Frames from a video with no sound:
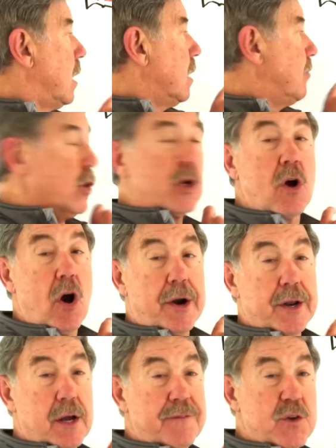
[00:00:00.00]
If you look hard
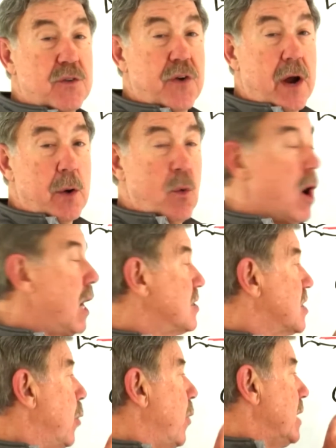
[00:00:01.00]
enough, you'll find rods
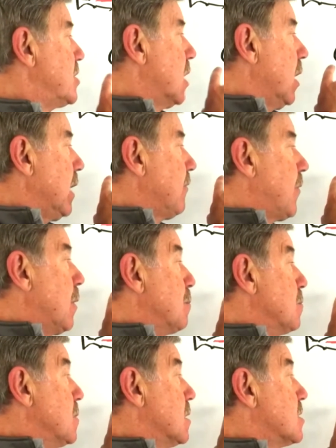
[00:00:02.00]
that range in length from
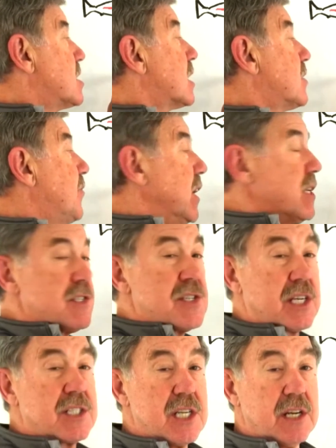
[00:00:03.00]
6 feet to
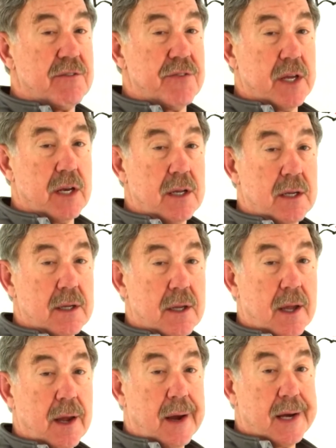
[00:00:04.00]
16 feet.
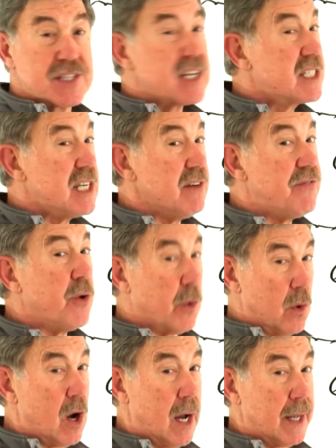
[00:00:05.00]
16-foot
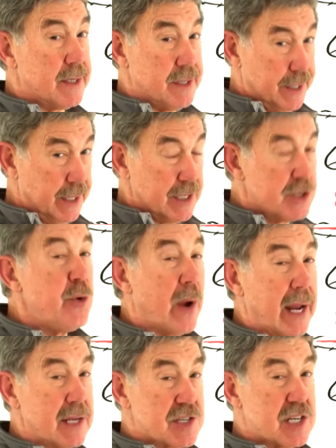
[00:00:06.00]
rod, you need 2
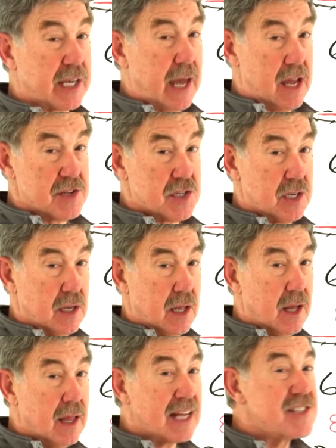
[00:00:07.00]
hands to cast it.
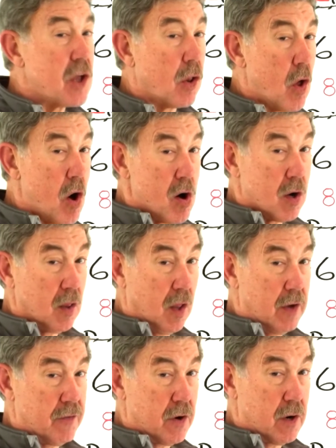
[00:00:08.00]
That's a long
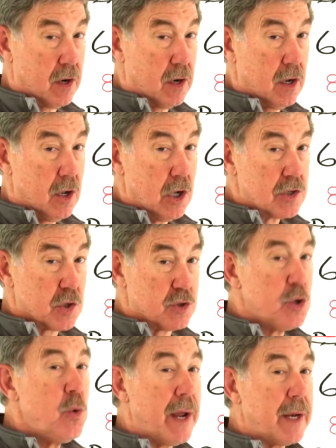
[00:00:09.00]
lever. So
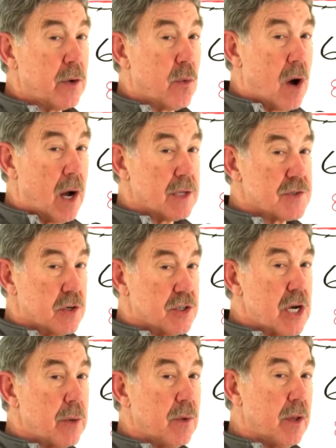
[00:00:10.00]
2-handed rods are
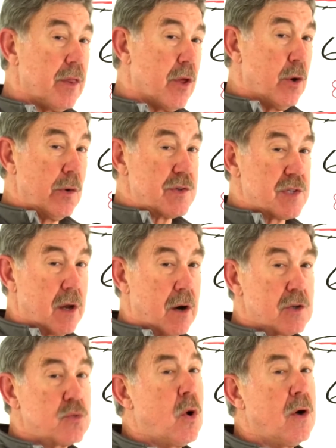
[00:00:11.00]
generally those that
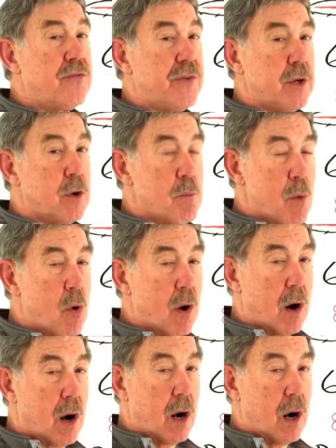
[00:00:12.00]
are 12 feet or more.